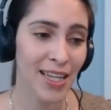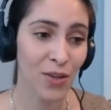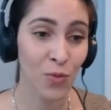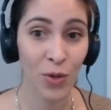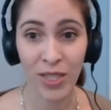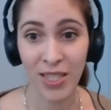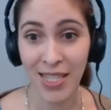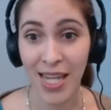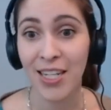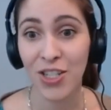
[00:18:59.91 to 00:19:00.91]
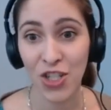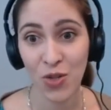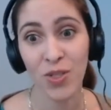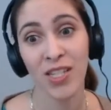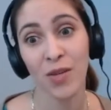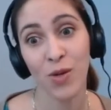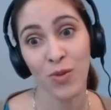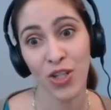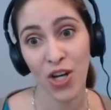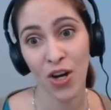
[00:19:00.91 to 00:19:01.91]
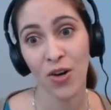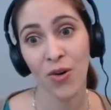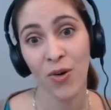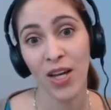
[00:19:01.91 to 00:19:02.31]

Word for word: what we decided to do is that we would go,